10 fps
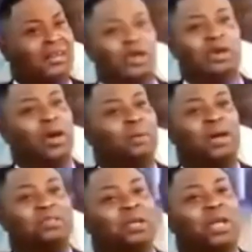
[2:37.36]
don't know
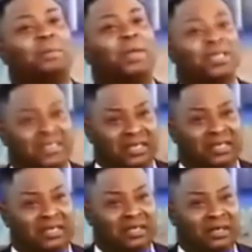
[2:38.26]
about other
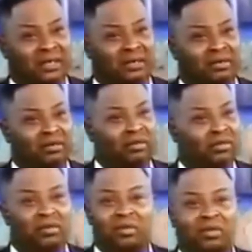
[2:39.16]
places.
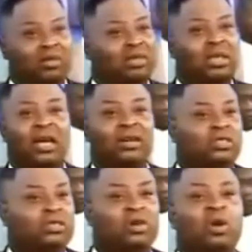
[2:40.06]
There
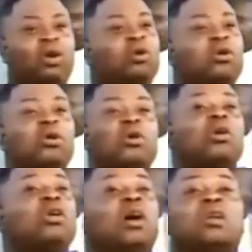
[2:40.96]
is no
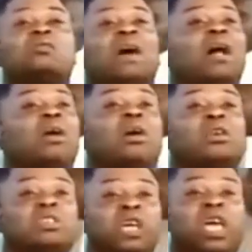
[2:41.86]

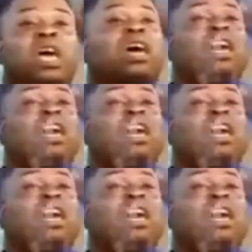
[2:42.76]
coronavirus here.